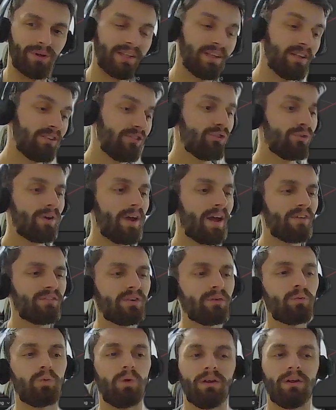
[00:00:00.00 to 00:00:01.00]
did you ever
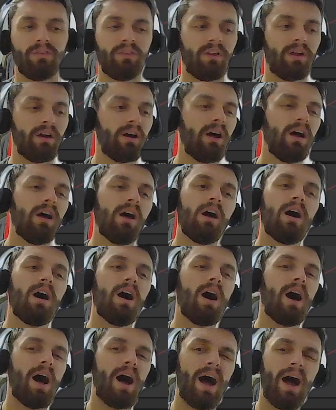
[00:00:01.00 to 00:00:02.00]
wonder
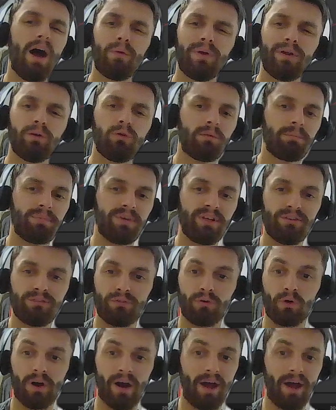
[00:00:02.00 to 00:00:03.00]
how it would be
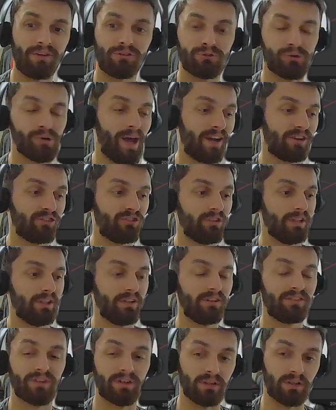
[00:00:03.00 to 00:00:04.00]
for us to
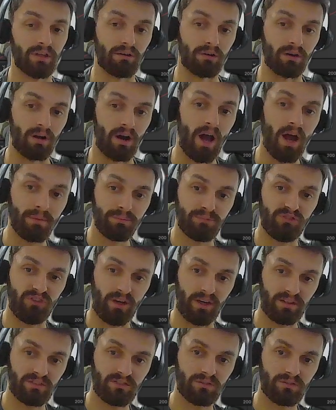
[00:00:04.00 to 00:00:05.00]
actually sell our
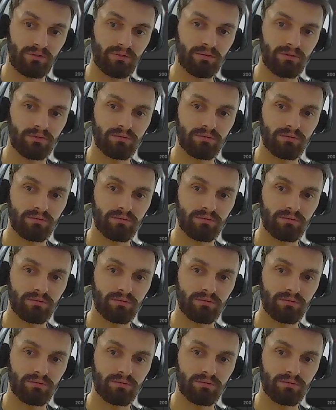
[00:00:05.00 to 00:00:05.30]
objects?